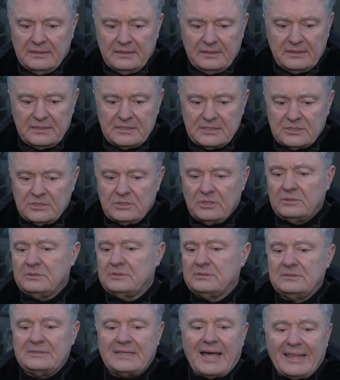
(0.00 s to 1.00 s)
There is
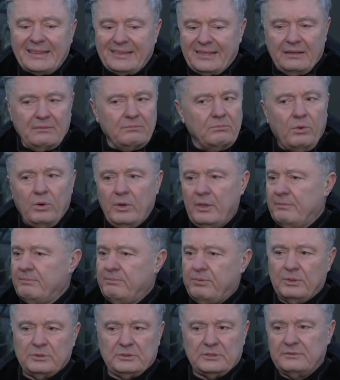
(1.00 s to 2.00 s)
nothing more
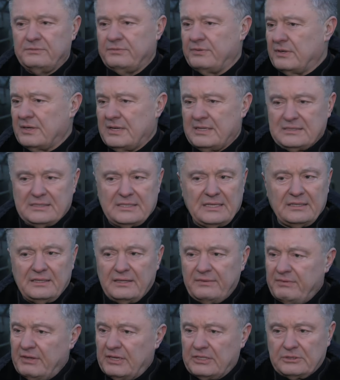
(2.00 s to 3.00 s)
important for us than
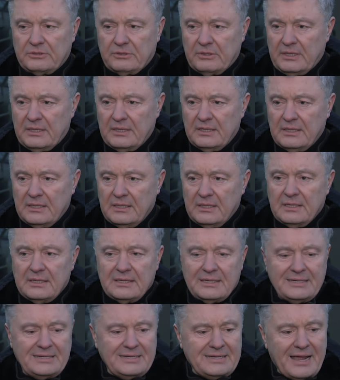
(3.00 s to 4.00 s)
the victory.
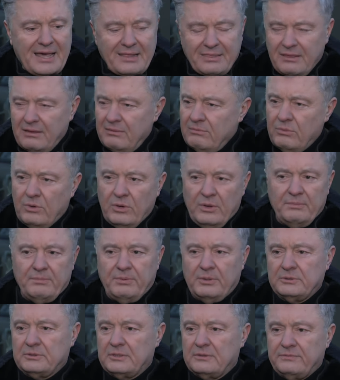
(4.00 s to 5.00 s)
Nothing more
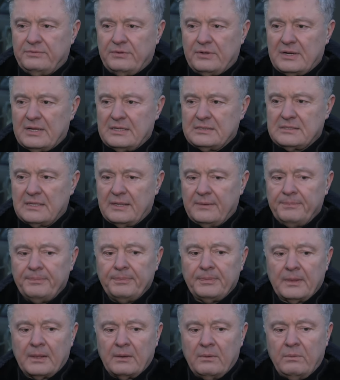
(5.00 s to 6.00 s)
important for us
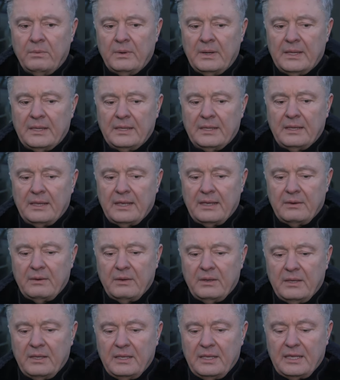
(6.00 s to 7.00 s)
but
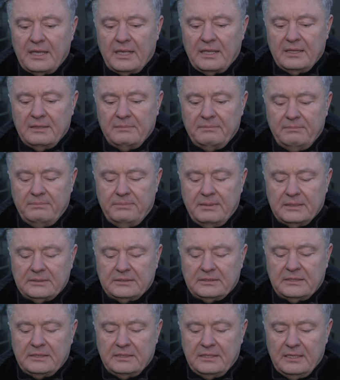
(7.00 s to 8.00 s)

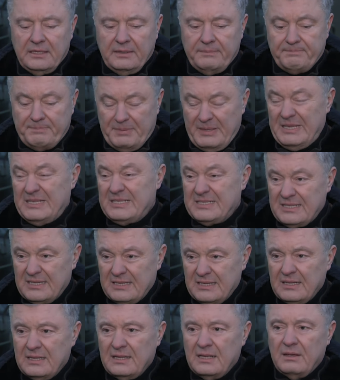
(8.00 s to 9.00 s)
the peace,
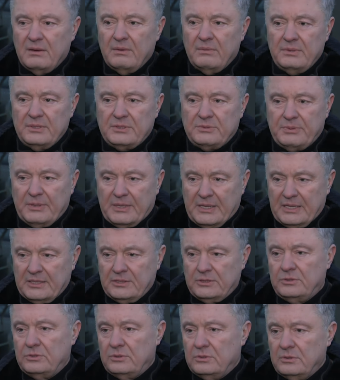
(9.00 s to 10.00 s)
which we
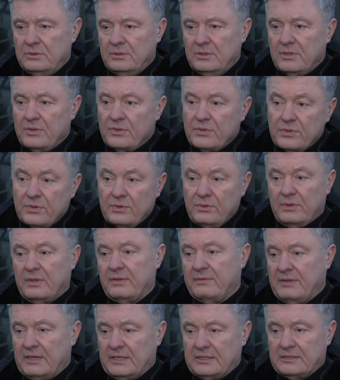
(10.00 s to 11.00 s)
can do through the
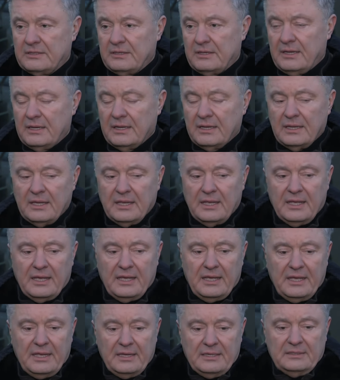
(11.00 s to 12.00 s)
victory.
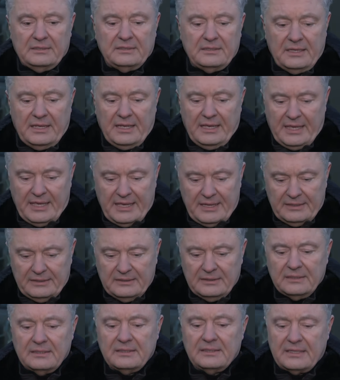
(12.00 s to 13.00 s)
And again,
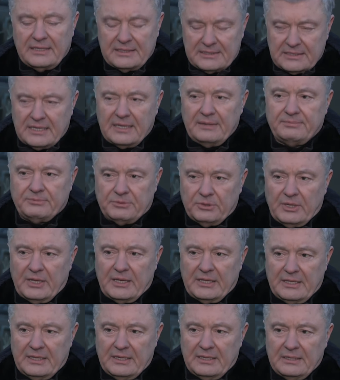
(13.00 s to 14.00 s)
let's keep
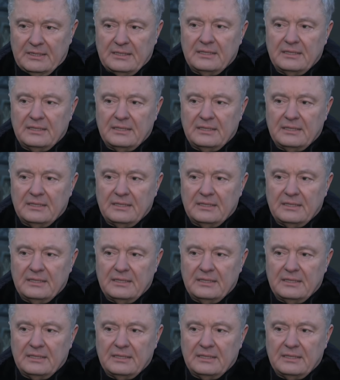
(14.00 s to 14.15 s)
together